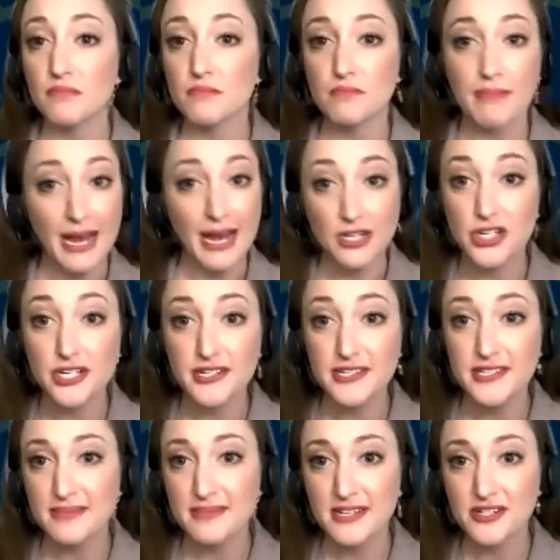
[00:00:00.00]
matches
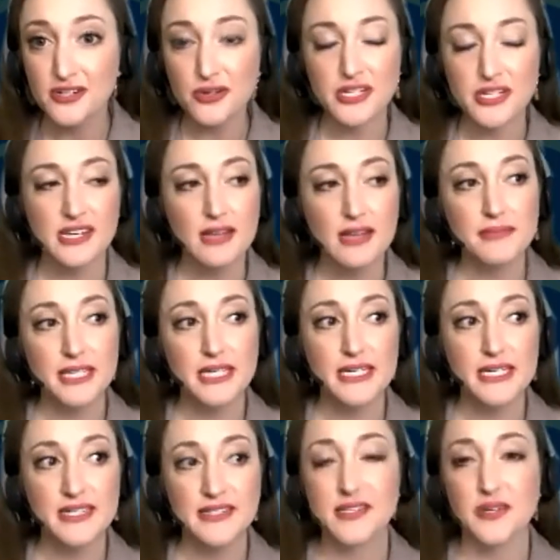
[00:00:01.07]
the master course template.
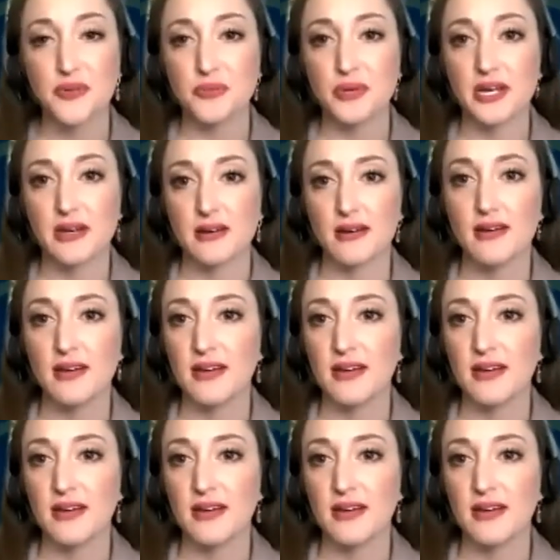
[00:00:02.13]
So when